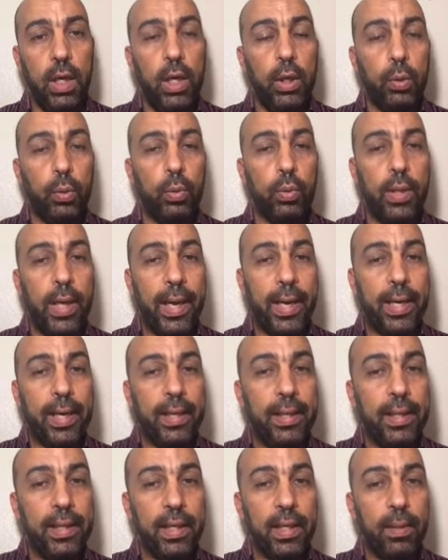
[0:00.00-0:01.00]
to the
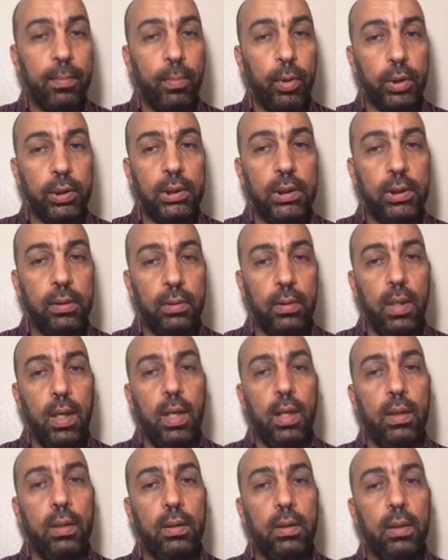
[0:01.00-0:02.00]
accrediting body
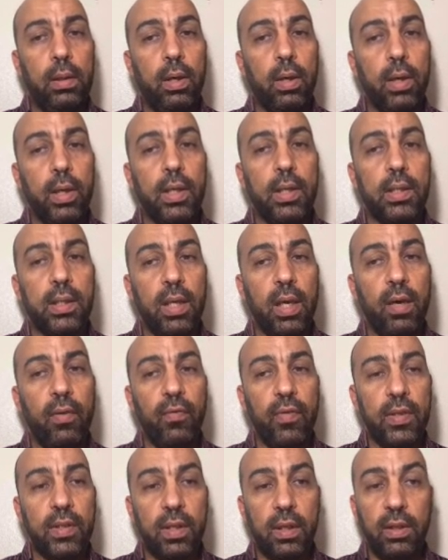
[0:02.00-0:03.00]
during
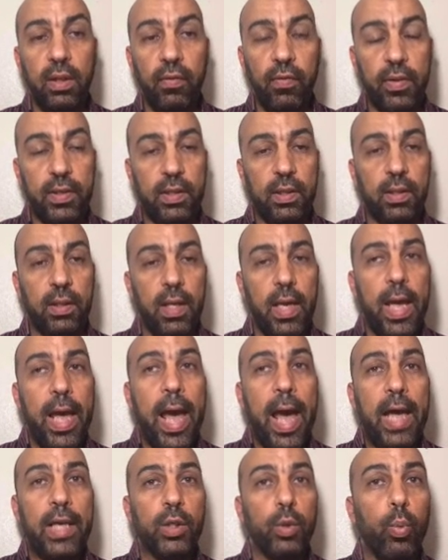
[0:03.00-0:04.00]
self-study visit
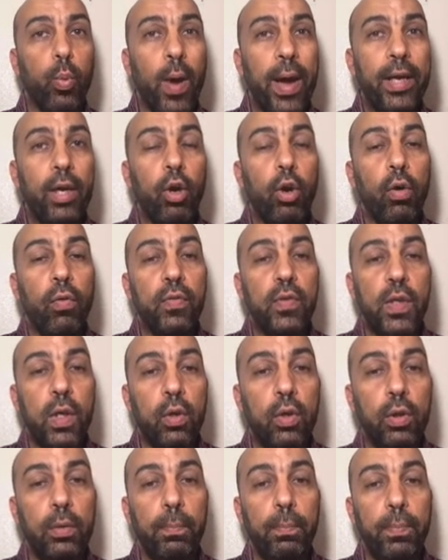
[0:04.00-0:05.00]
as one of the
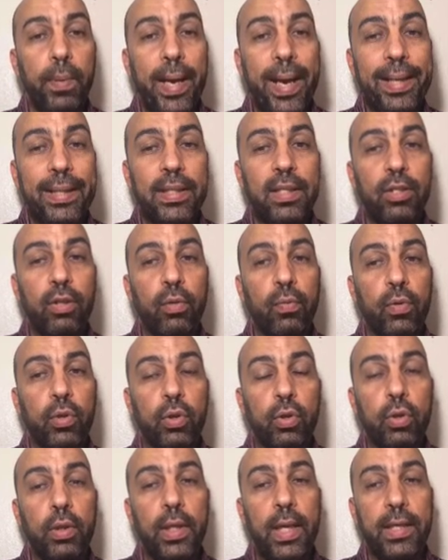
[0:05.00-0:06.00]
good practice of
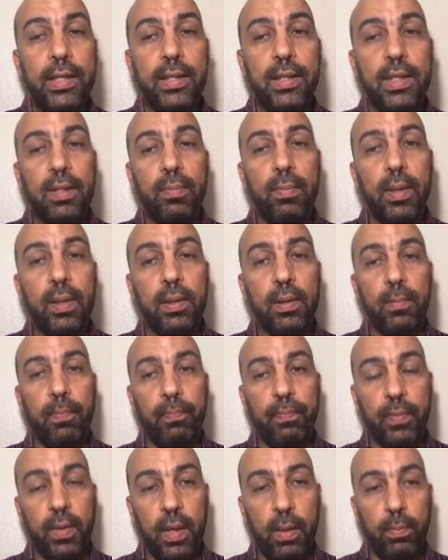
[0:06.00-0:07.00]
student assessment
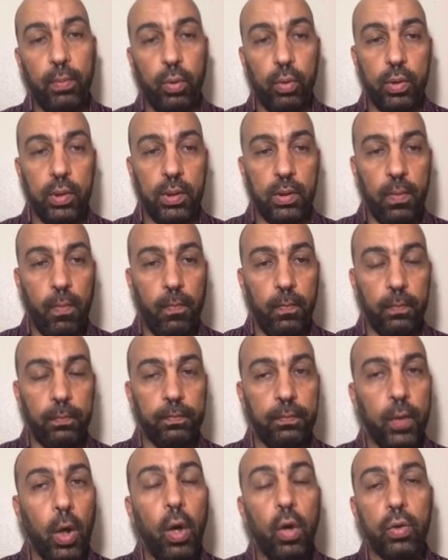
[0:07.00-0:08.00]
process.
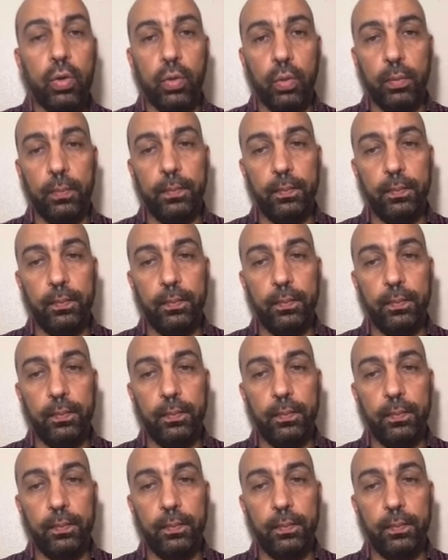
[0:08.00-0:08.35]
Also,